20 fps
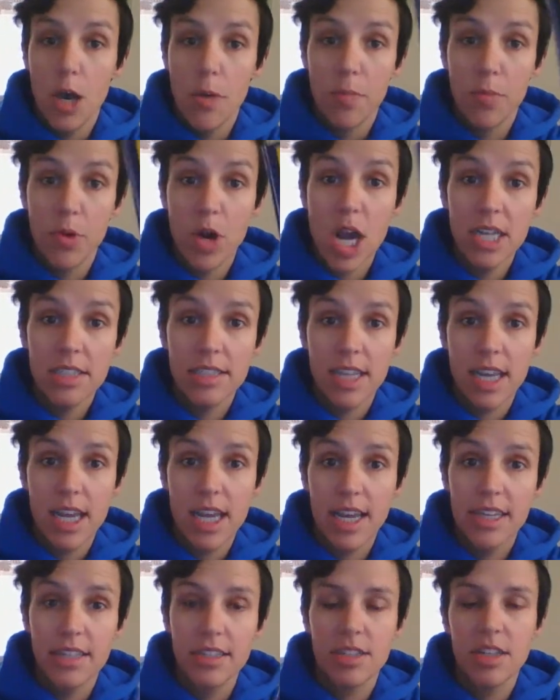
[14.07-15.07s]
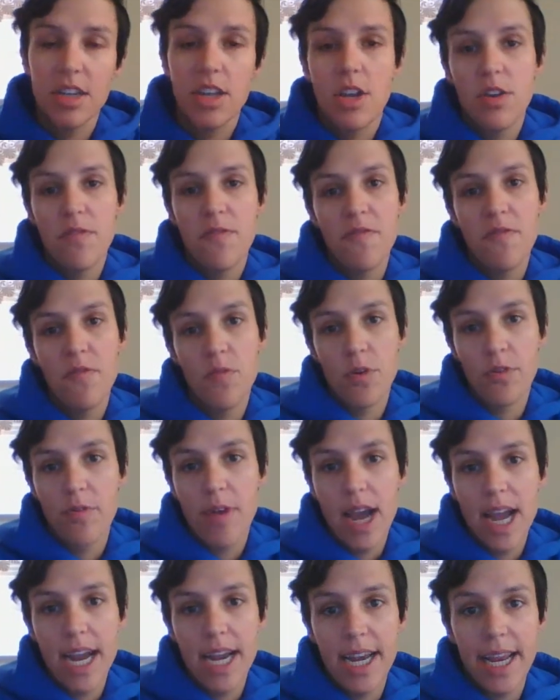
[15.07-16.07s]
process for
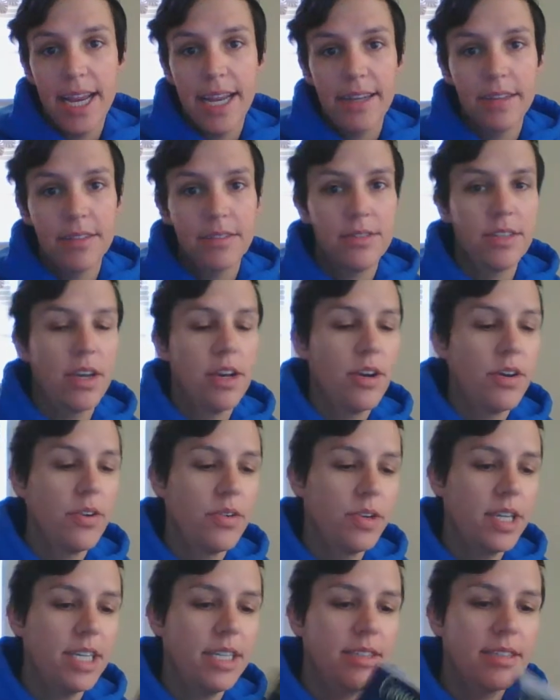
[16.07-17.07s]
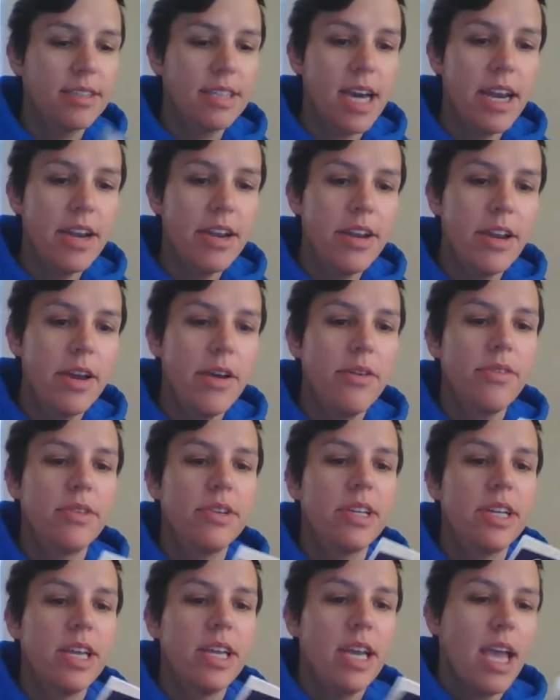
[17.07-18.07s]
writing. So, he's got a
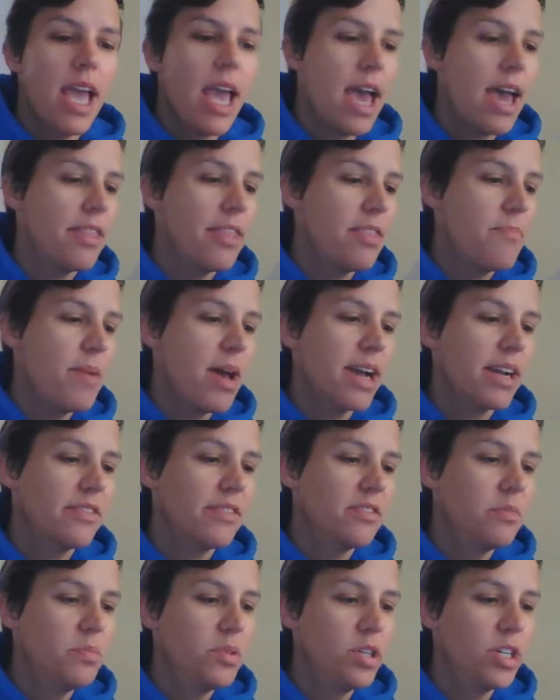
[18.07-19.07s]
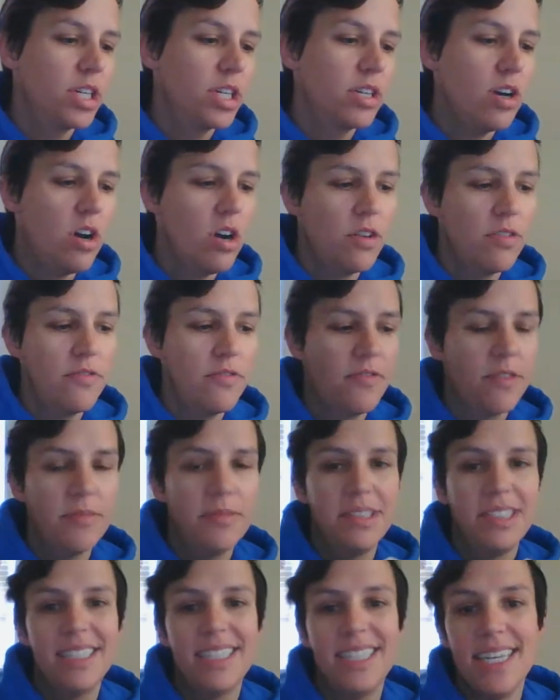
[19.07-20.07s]
note at the back of the book called From
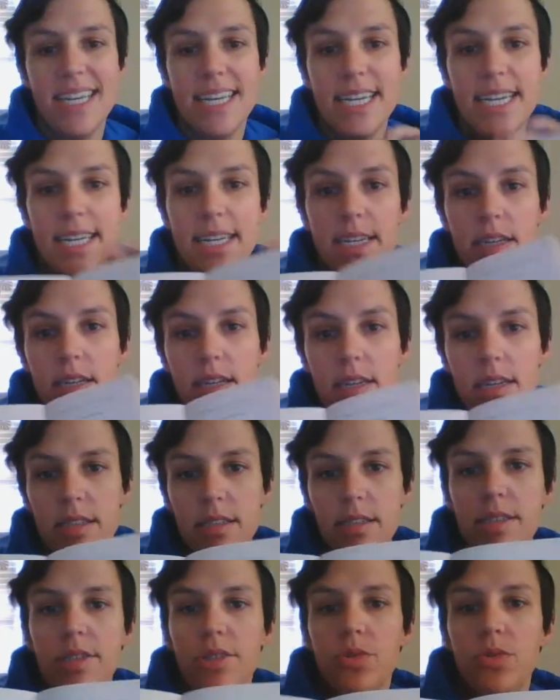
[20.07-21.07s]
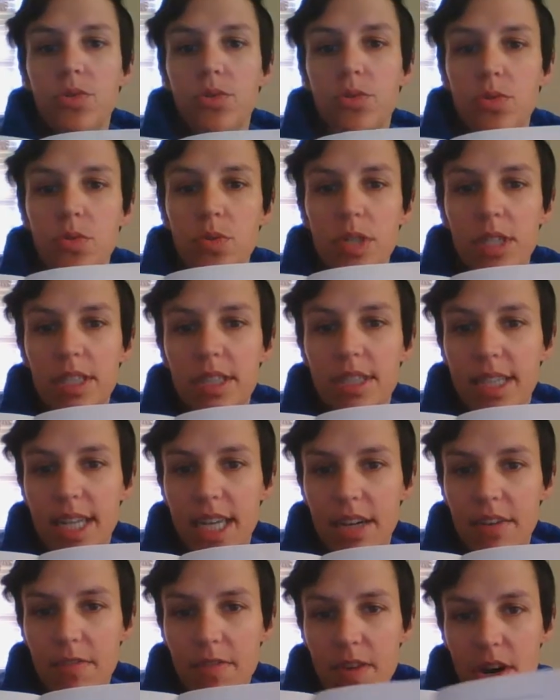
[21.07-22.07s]
Seed to
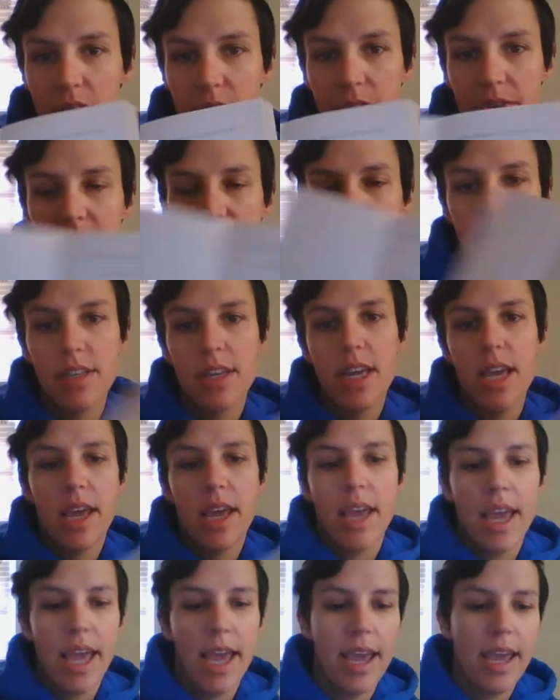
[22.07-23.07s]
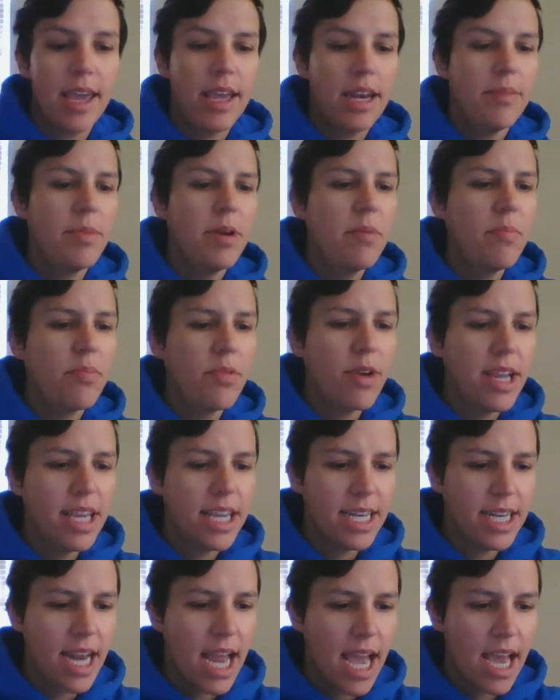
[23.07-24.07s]
Seedfolks. And I'm going to break
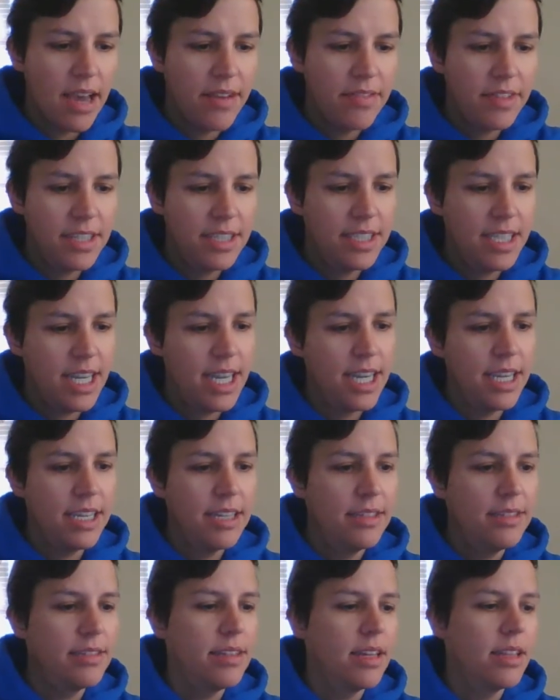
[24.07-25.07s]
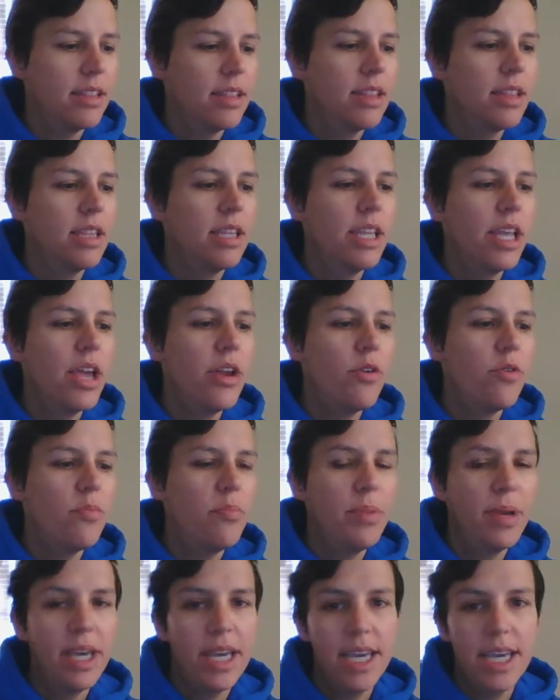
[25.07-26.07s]
it in half because it is a little
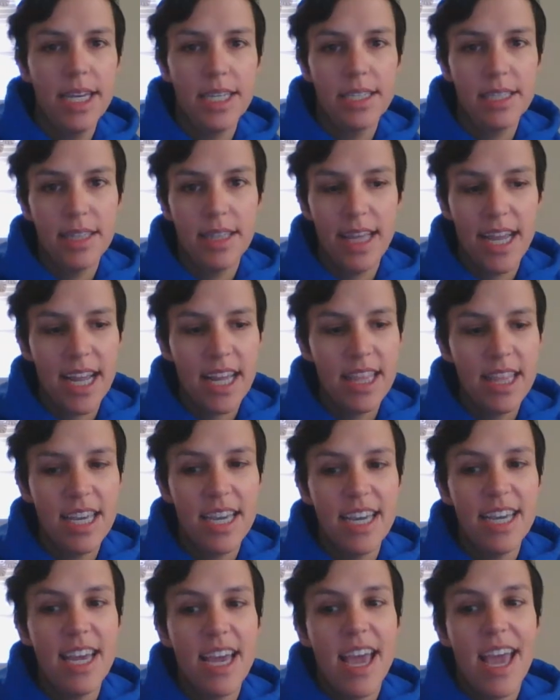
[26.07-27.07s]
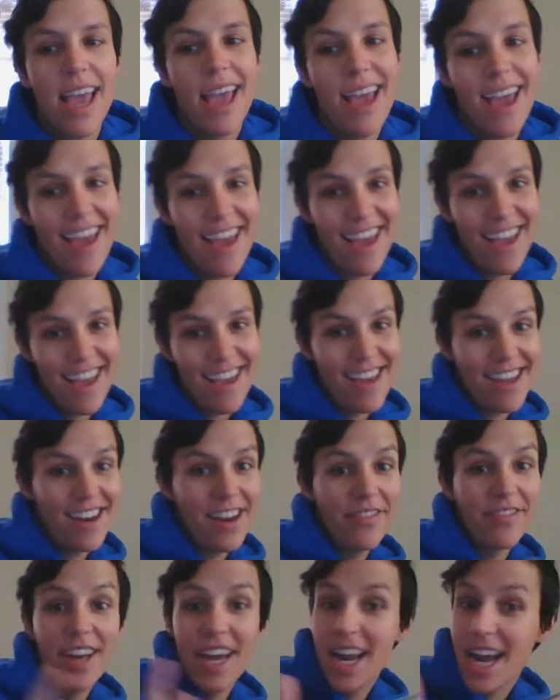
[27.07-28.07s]
bit lengthy, and
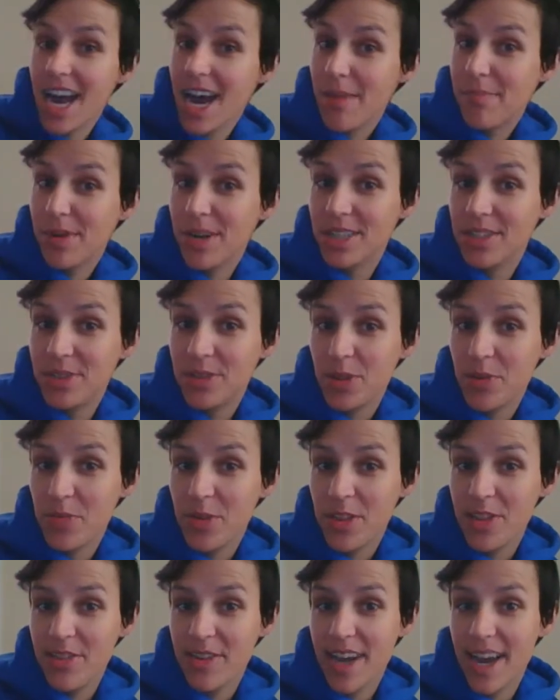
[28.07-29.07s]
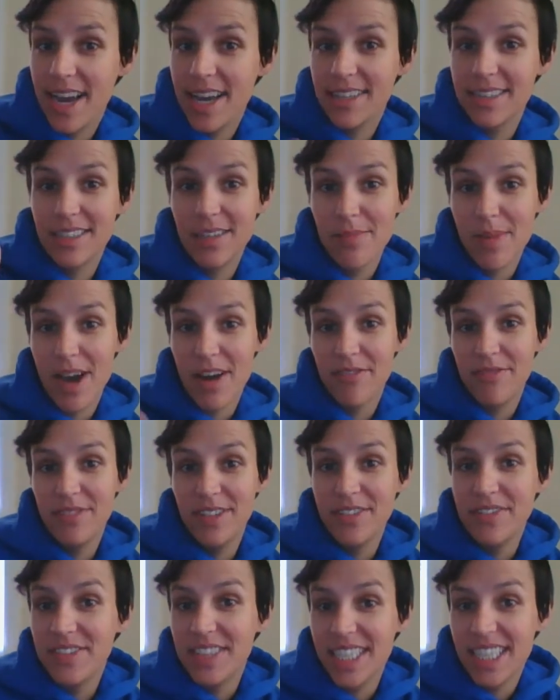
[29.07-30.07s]
I've got to hop on Zoom with you guys in about
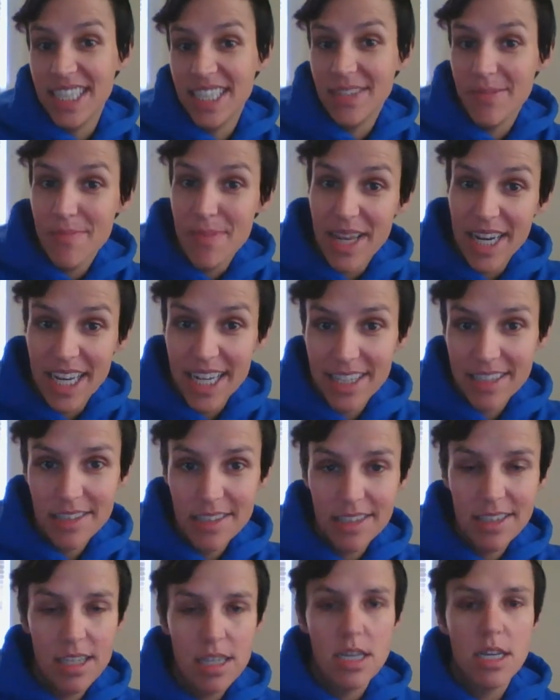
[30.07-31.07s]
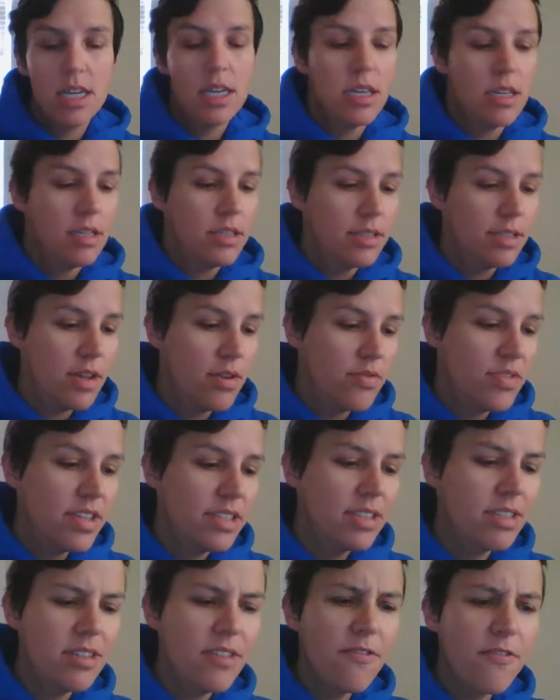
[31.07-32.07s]
15 minutes. So this
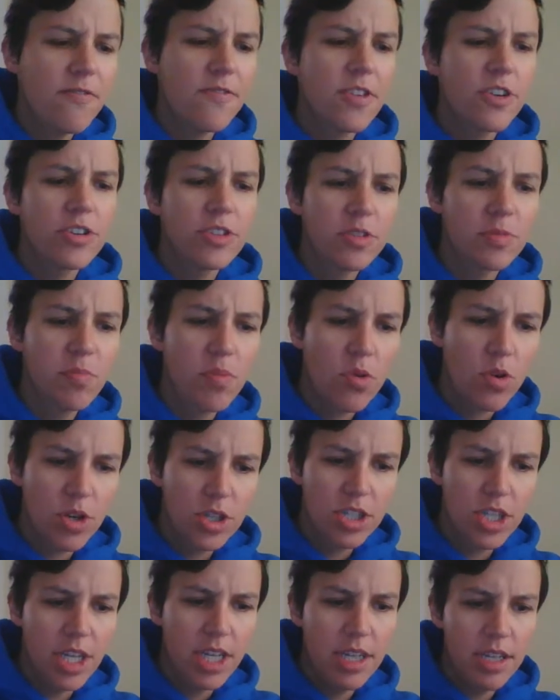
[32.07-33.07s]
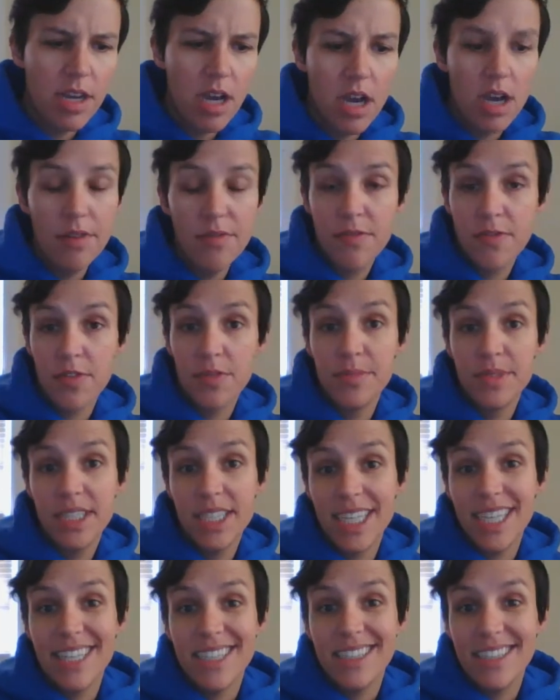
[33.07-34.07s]
was the first portion of From
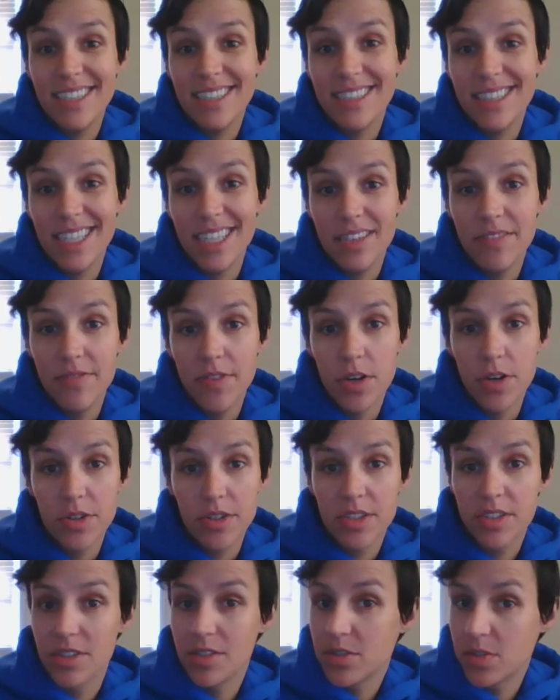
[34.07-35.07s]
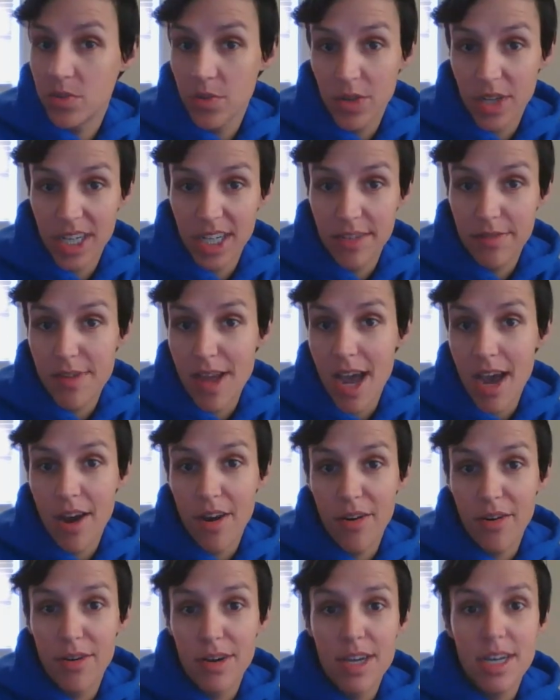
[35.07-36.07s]
Seed to Seedfolks, the story of
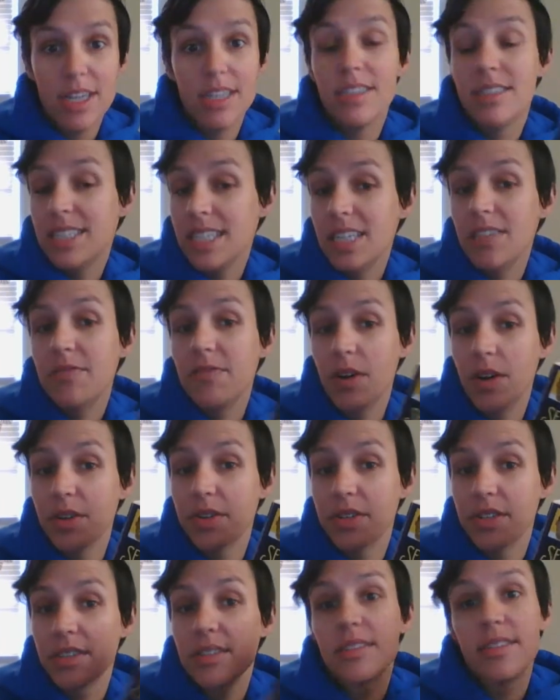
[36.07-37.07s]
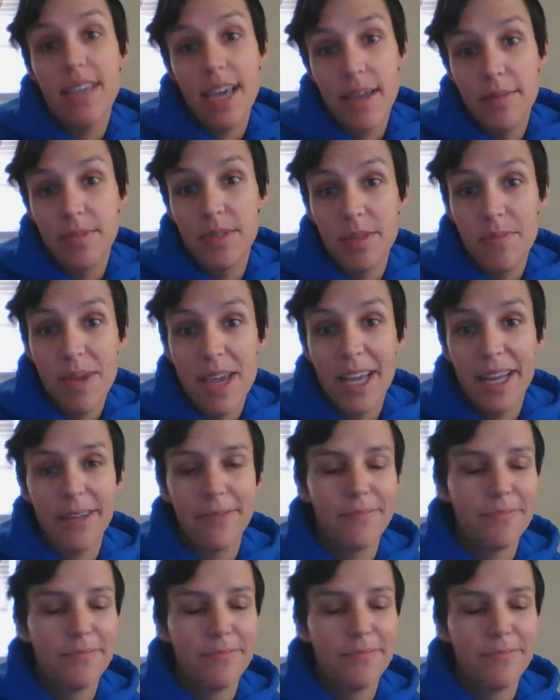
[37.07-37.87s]
how Seedfolks came to be.